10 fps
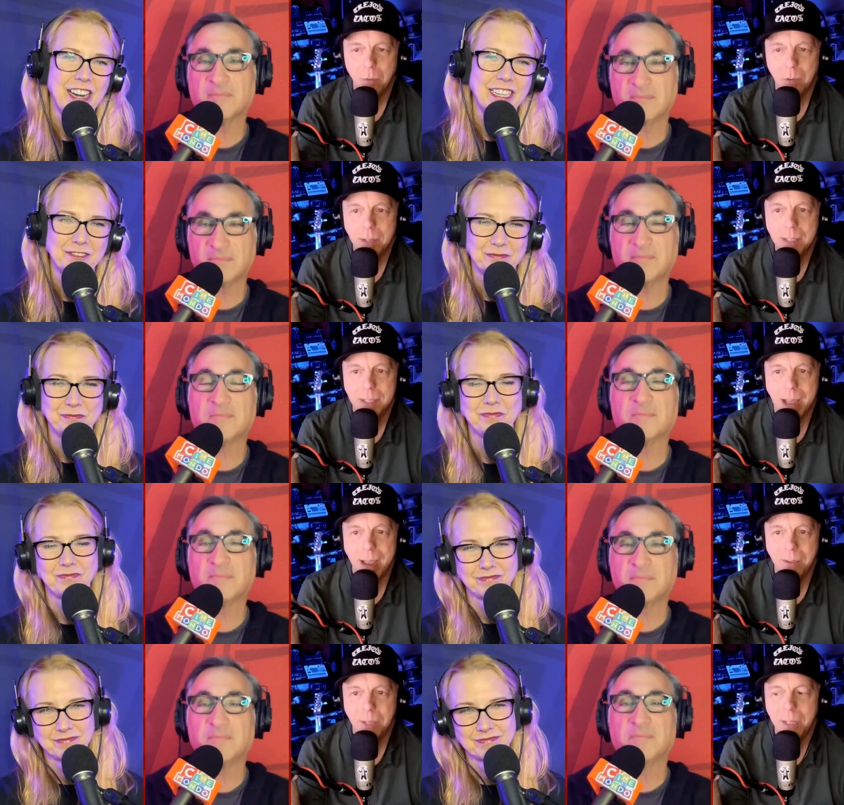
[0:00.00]
Speaker 1: overly right.
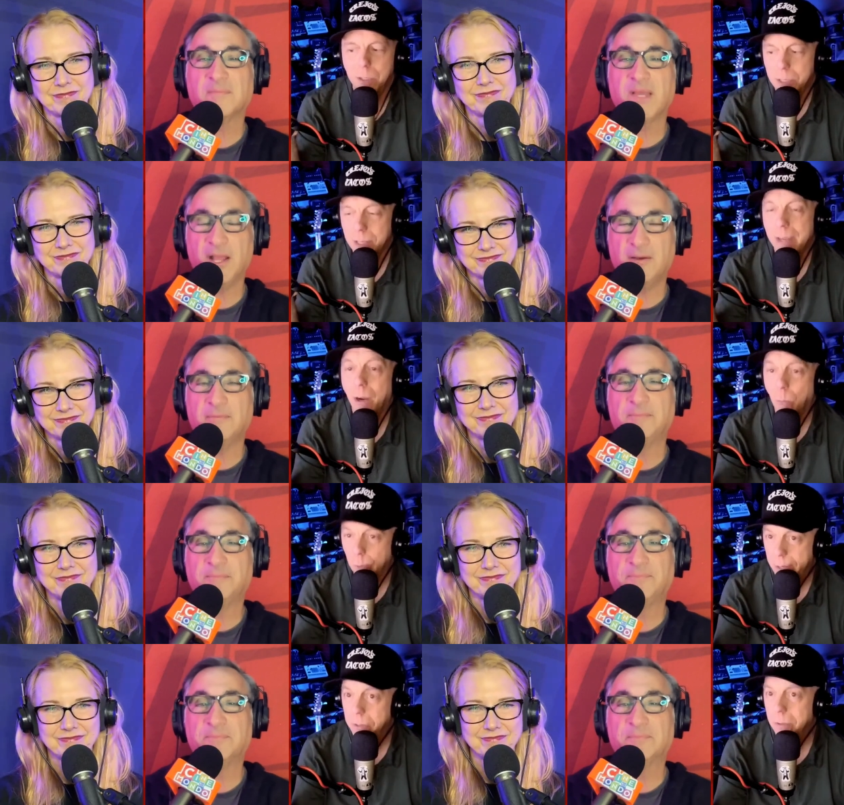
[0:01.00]
styled he looks like no. a
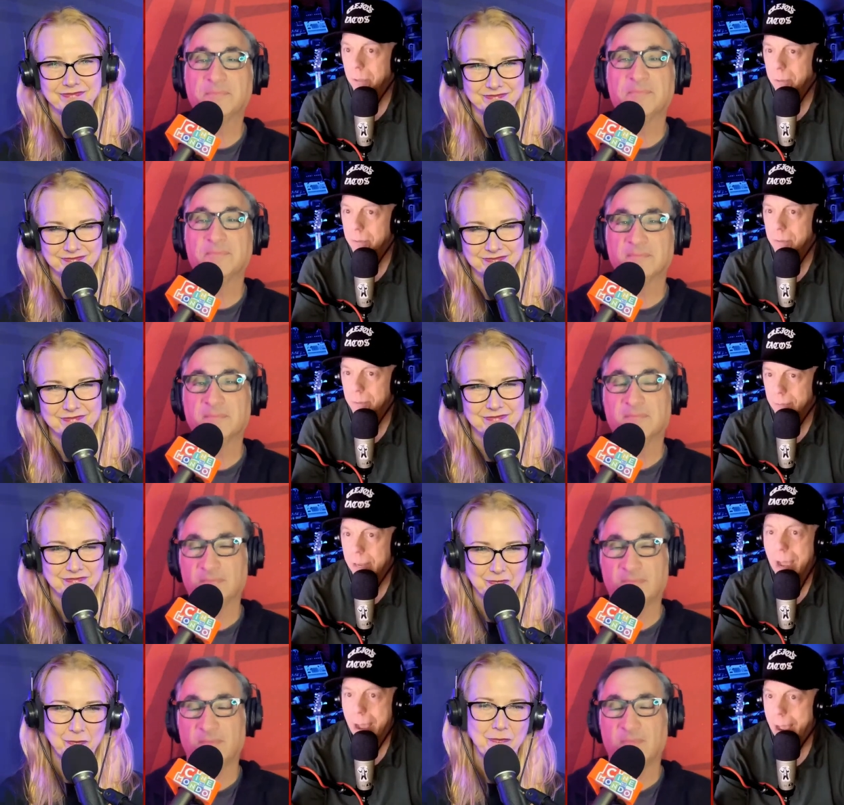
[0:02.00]
real
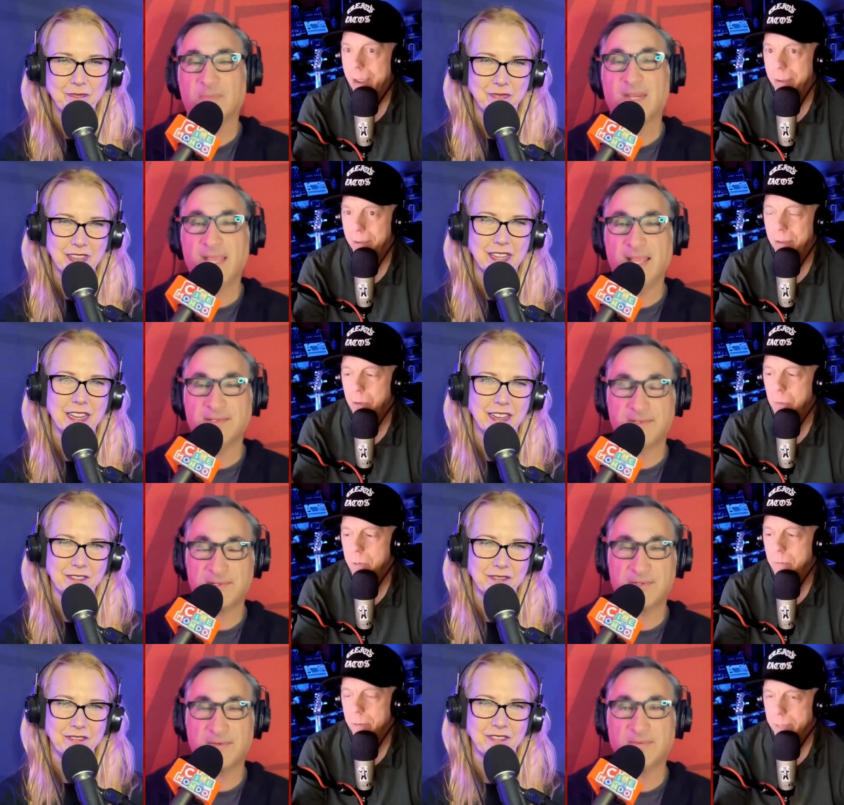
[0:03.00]
guy yes. who
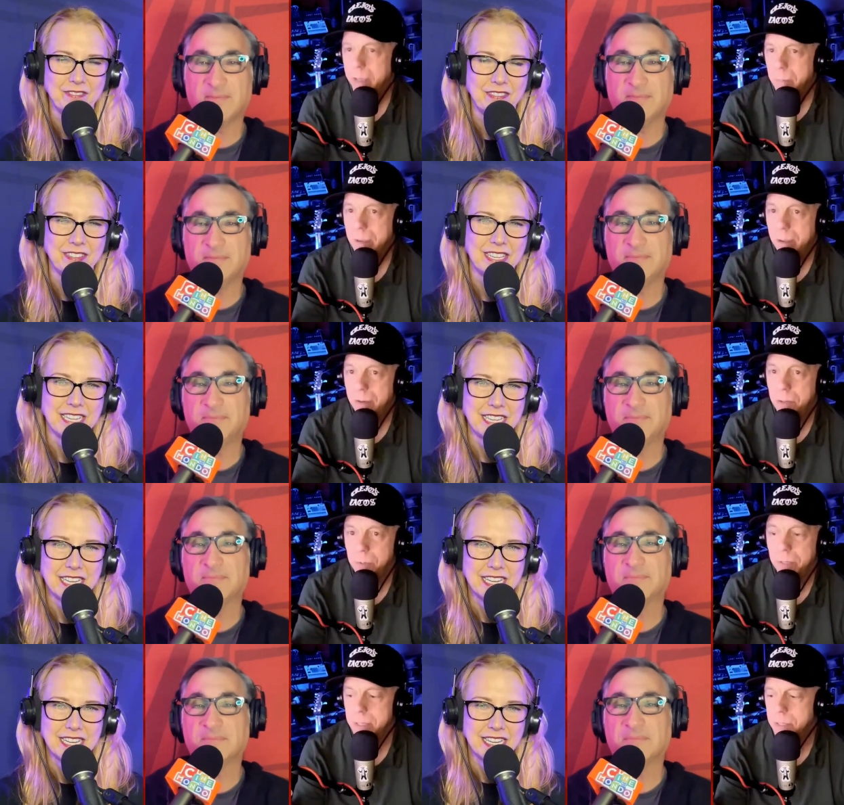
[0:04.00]
would really be
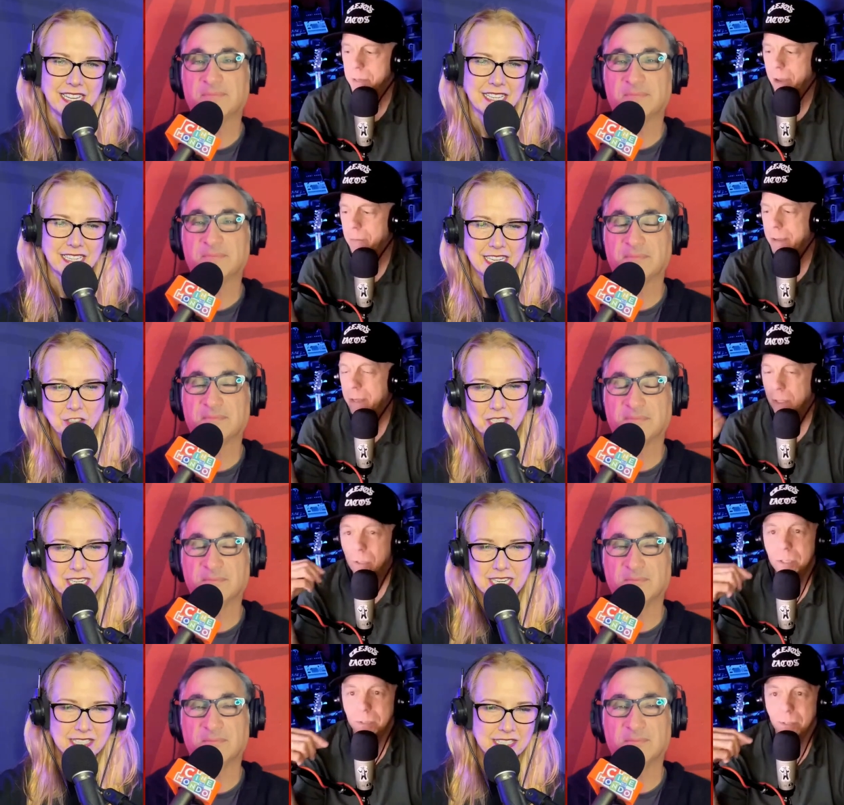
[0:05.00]
doing this stuff it looks, looks,
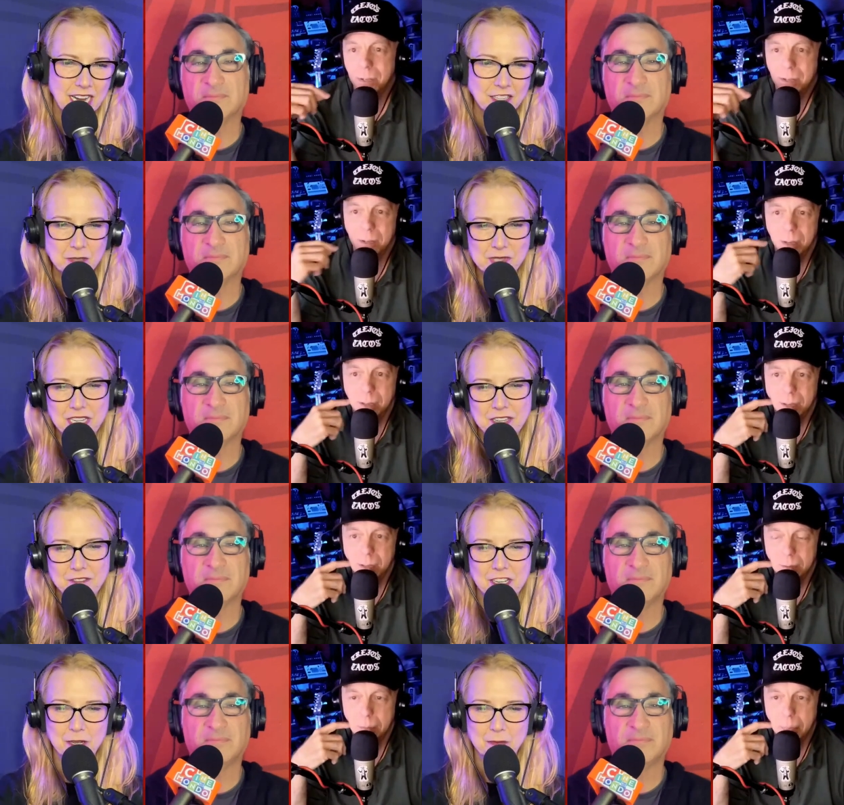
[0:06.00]
like he
Speaker 2: styled
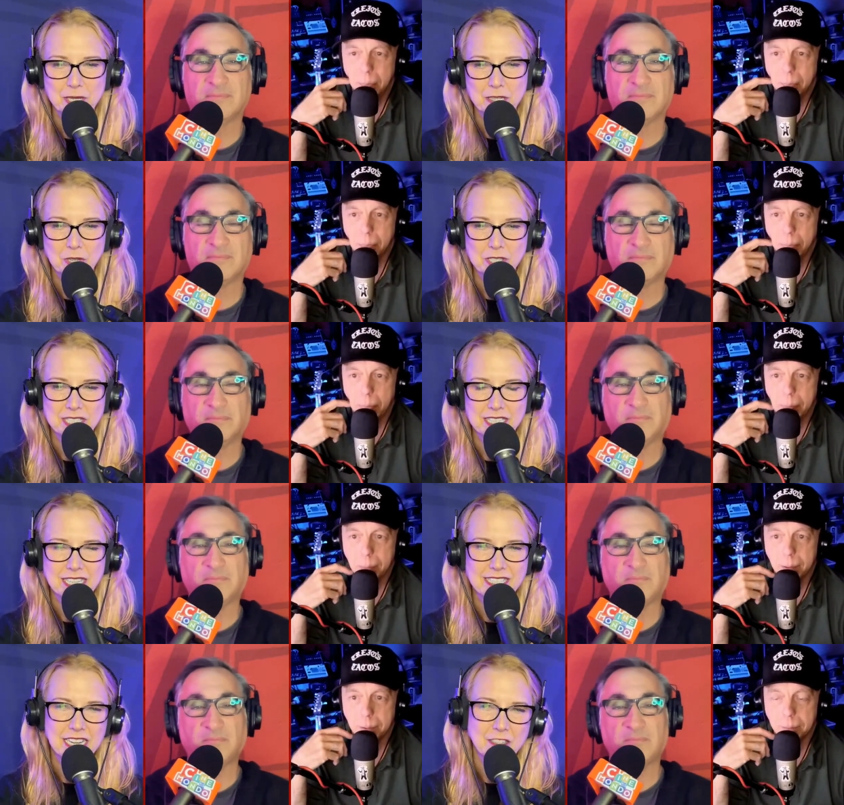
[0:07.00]
himself up but it wasn't
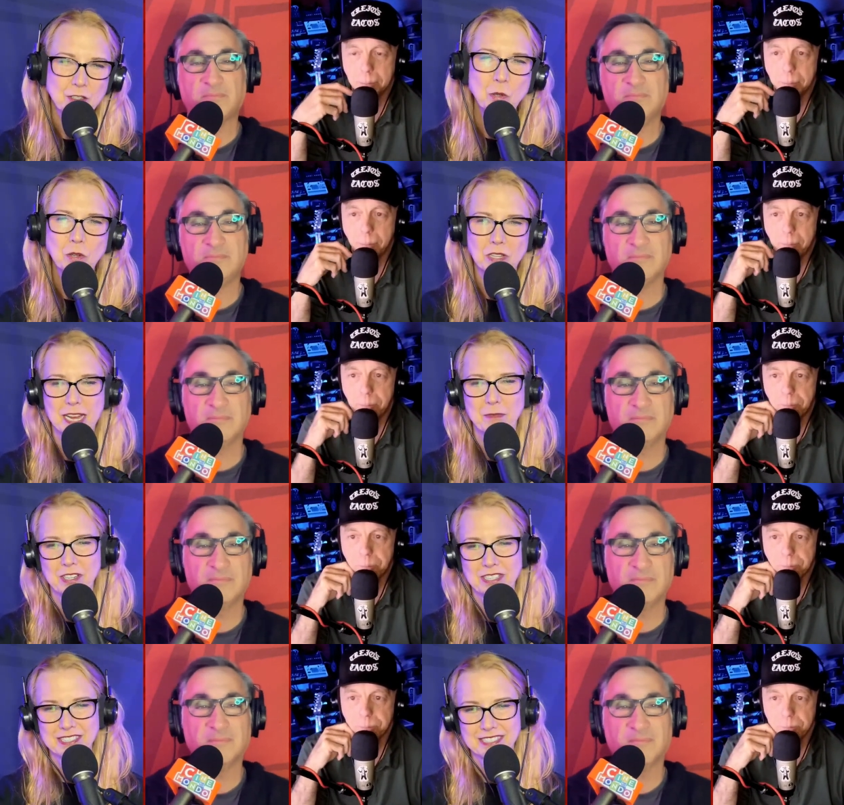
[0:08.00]
it's not too
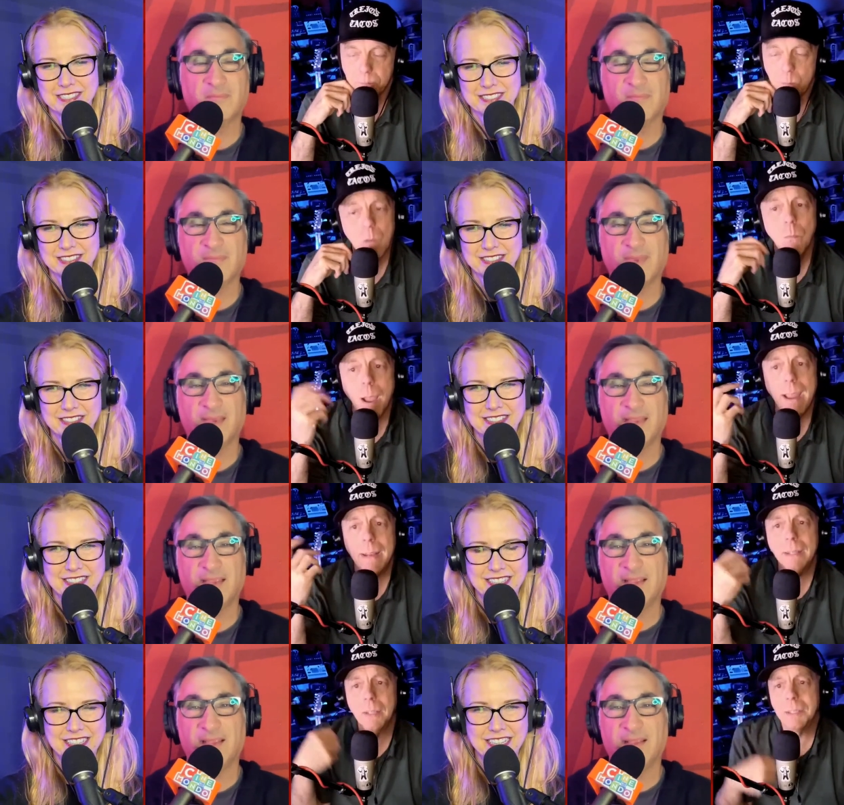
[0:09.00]
glamorous
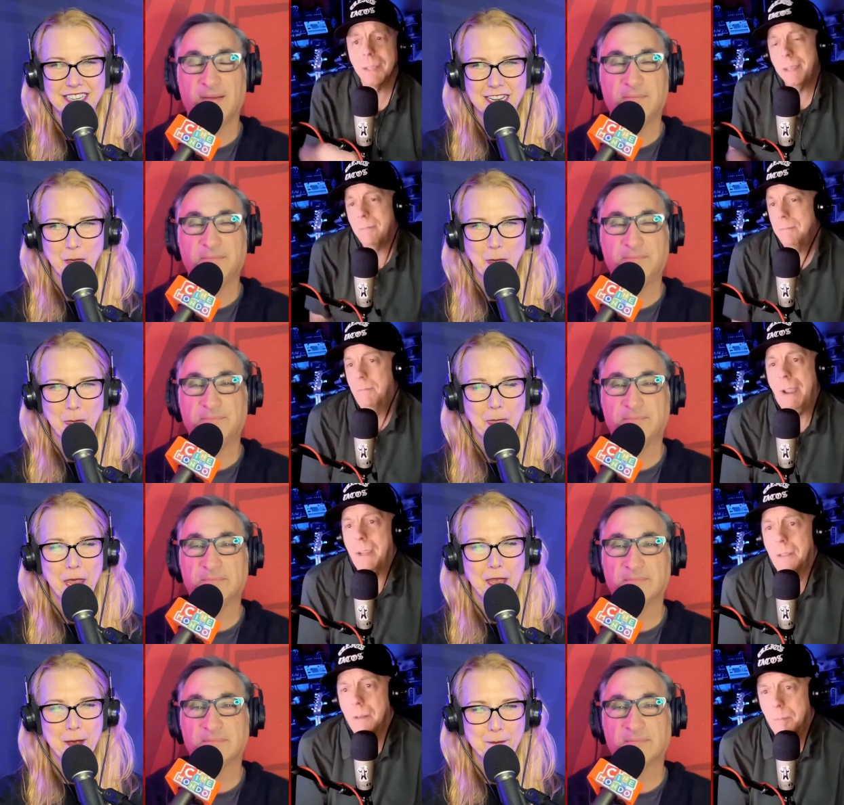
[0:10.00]
Speaker 1: right he looks like a
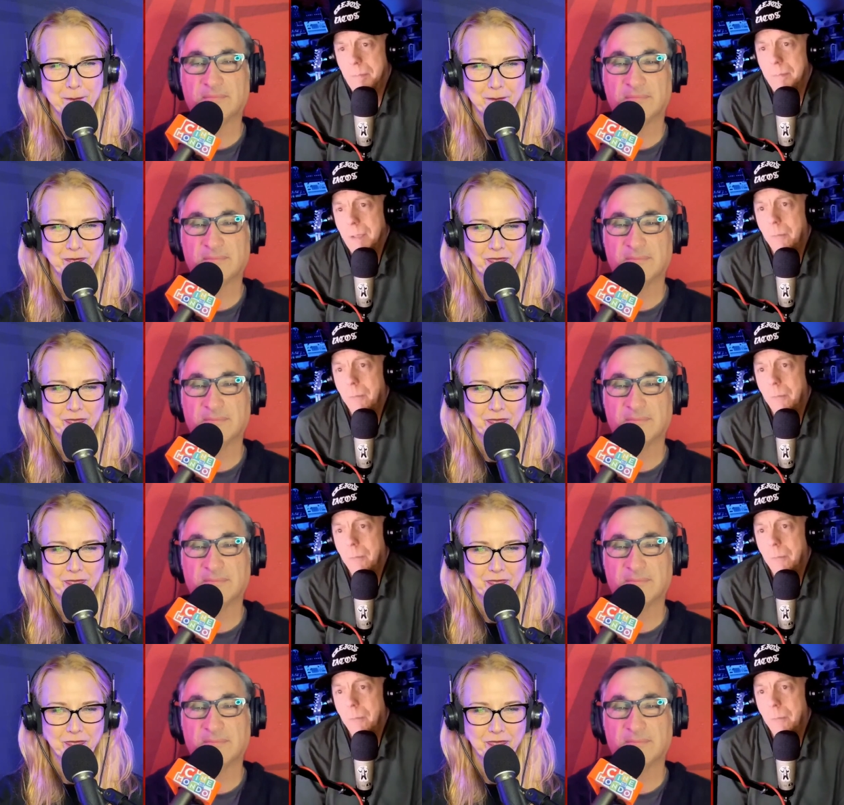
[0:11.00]
regular a